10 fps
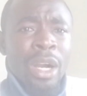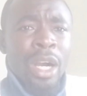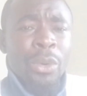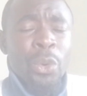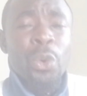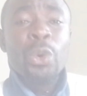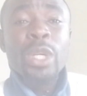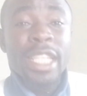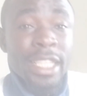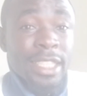
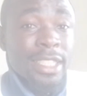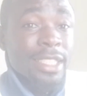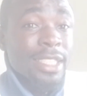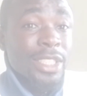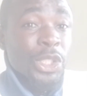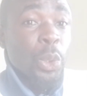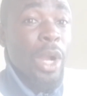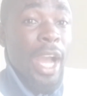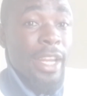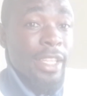who is to
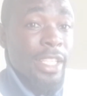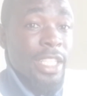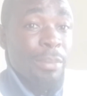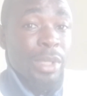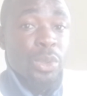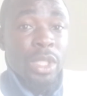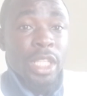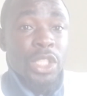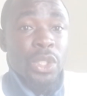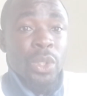carry the day
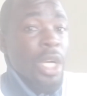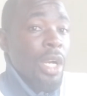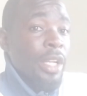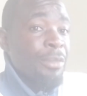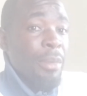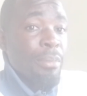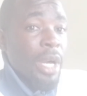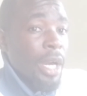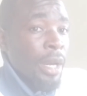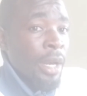between the two.
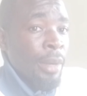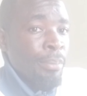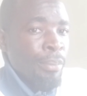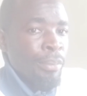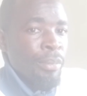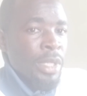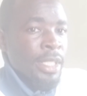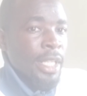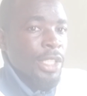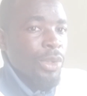Remember,
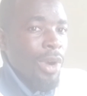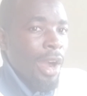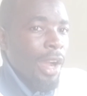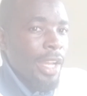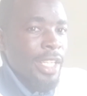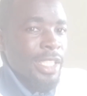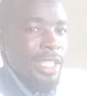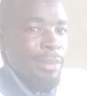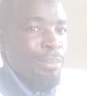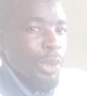Zesco are
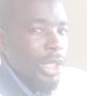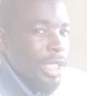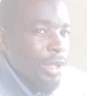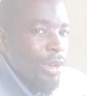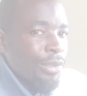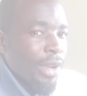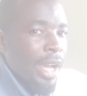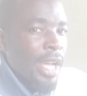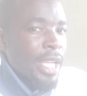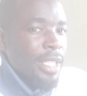currently boasting of
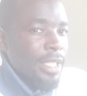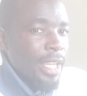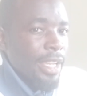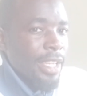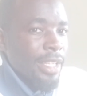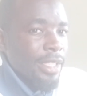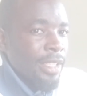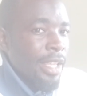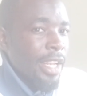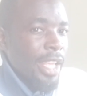taking
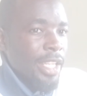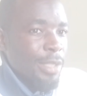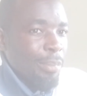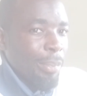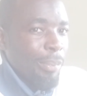the lead,